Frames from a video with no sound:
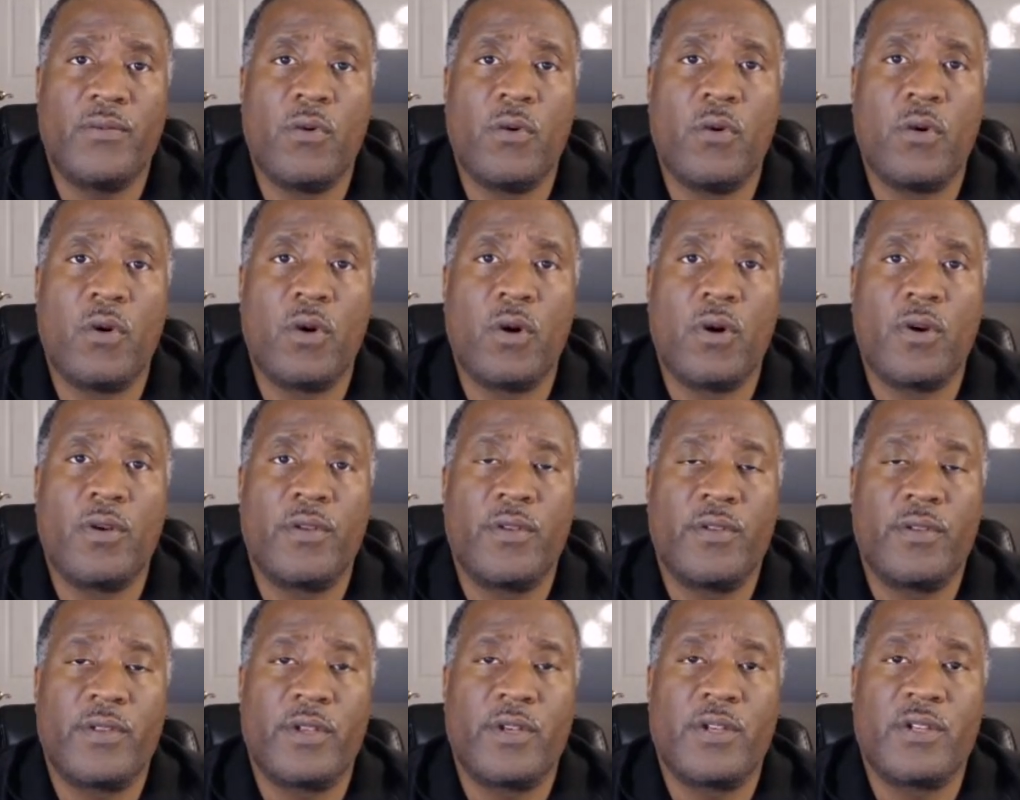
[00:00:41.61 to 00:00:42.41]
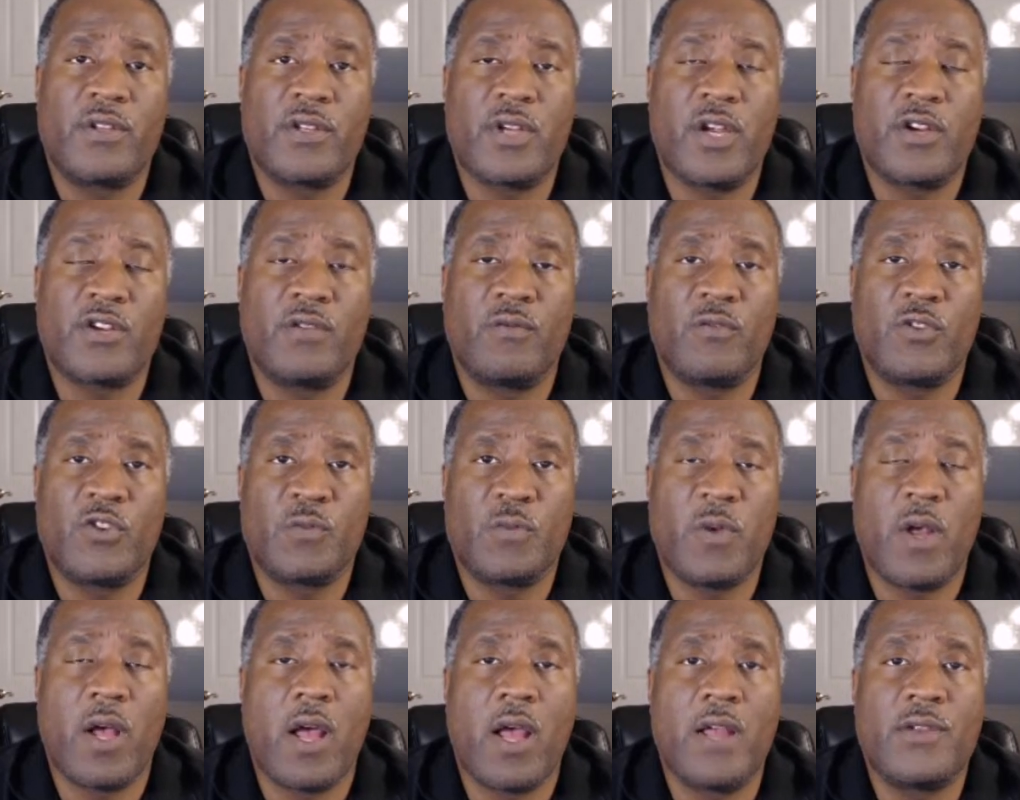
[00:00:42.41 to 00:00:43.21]
for the discussion
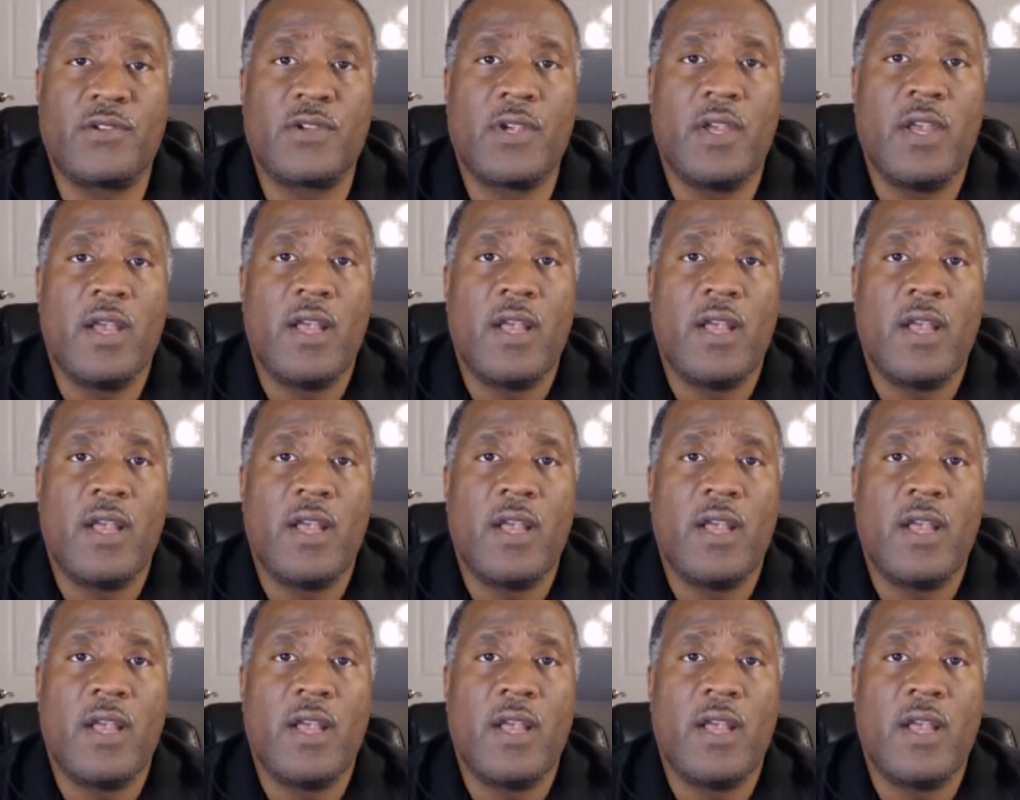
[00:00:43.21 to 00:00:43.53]
response.